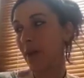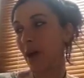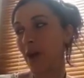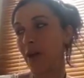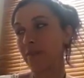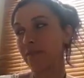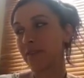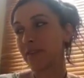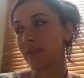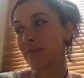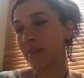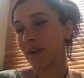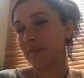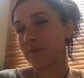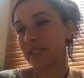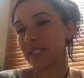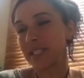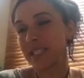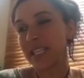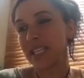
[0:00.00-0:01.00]
I've
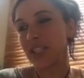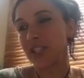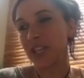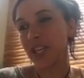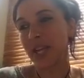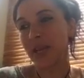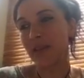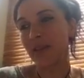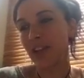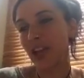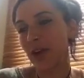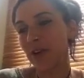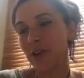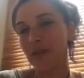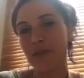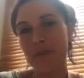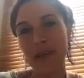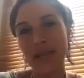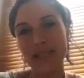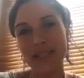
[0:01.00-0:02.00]
been teaching yoga
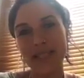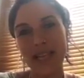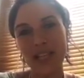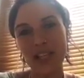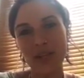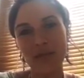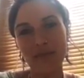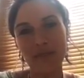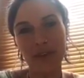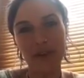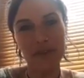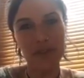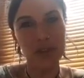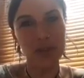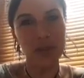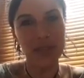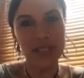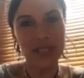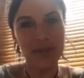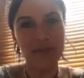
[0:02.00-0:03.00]
and meditation for over
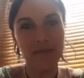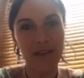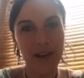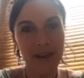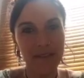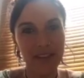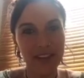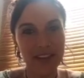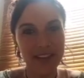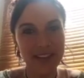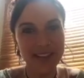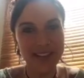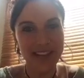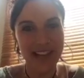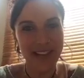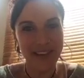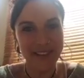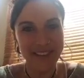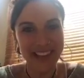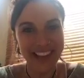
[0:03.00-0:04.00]
25 years
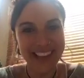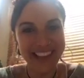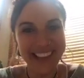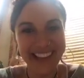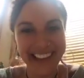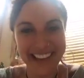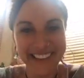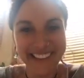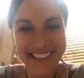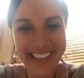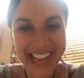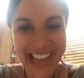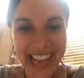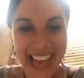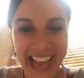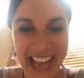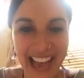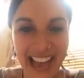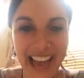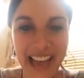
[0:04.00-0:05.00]
now. Thank you.
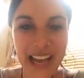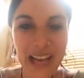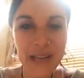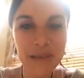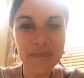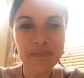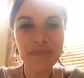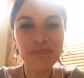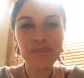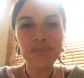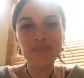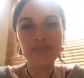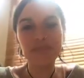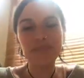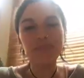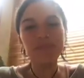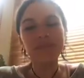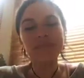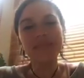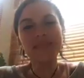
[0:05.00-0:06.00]
And
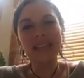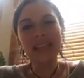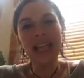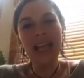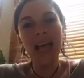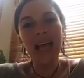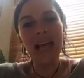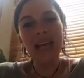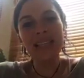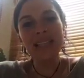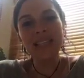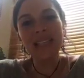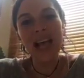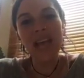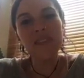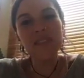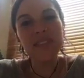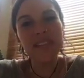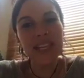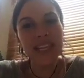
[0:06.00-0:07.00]

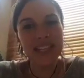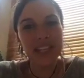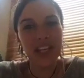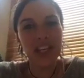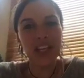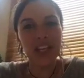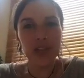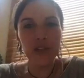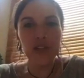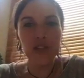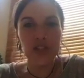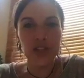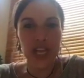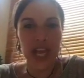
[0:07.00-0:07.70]
I've seen the huge